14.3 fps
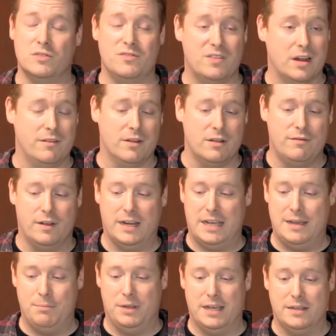is very, very funny.
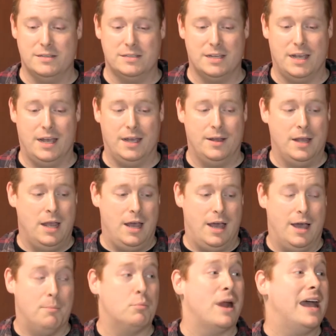He plays uh,
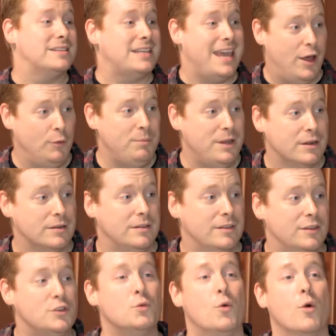uh, Brask
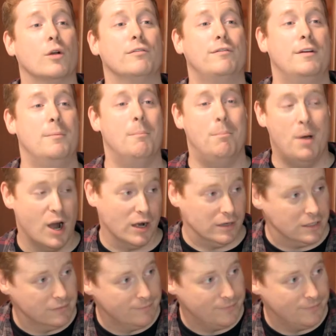Hellbeard, the dwarf bard.